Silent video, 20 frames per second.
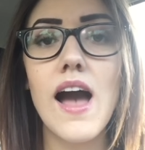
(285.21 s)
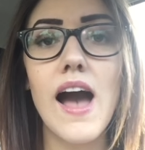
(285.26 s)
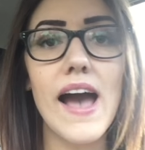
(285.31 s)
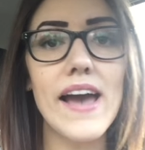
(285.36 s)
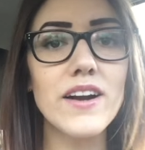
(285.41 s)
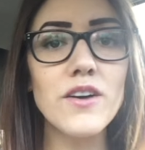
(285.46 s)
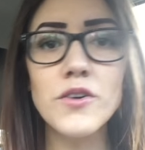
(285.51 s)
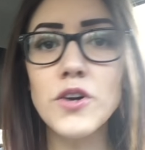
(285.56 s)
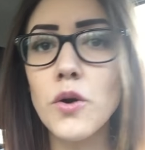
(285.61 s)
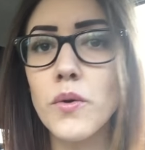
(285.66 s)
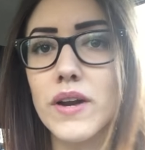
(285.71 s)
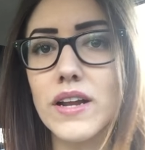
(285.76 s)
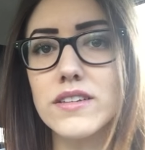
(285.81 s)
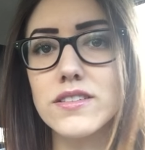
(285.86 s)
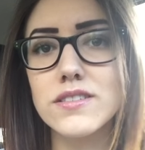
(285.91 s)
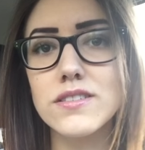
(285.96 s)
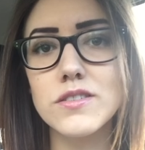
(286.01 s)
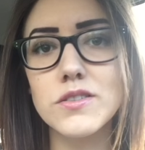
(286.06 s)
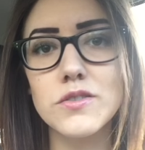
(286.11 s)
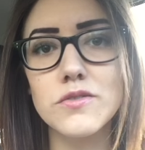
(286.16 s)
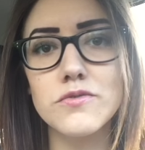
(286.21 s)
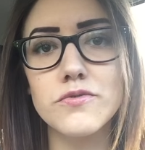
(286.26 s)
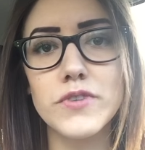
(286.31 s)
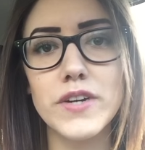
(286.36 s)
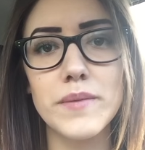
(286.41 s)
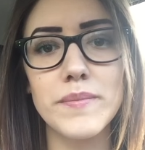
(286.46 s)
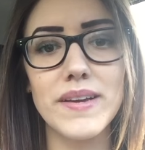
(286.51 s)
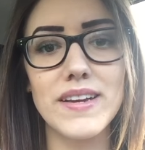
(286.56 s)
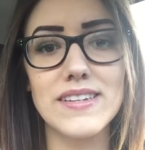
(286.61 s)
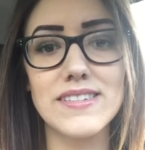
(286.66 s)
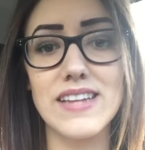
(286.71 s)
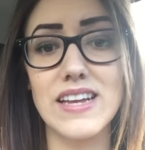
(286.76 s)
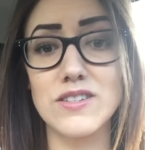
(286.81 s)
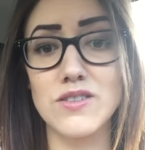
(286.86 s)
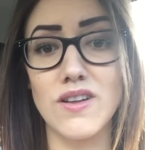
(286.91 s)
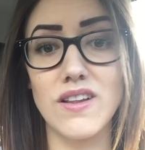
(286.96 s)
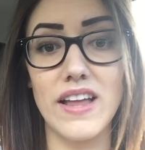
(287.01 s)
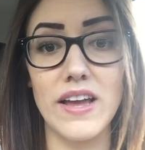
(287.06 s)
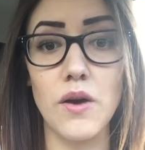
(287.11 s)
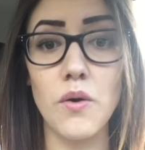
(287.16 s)
I don't know what else is gluten-free because that's
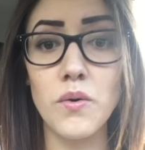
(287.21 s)
all I